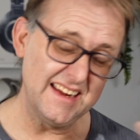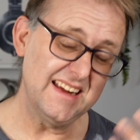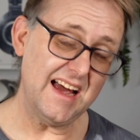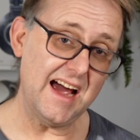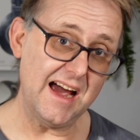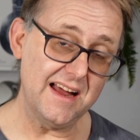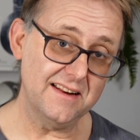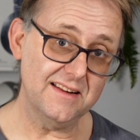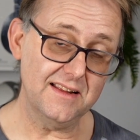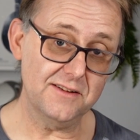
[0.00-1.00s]
and
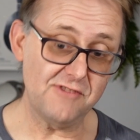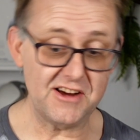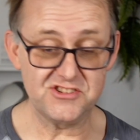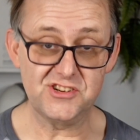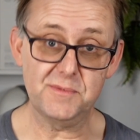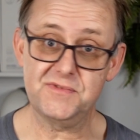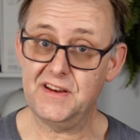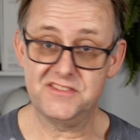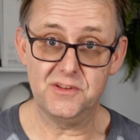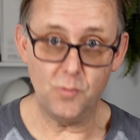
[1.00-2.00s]
uh, the Ryzen chip's
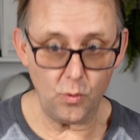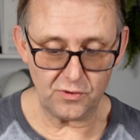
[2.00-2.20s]
faster than them all.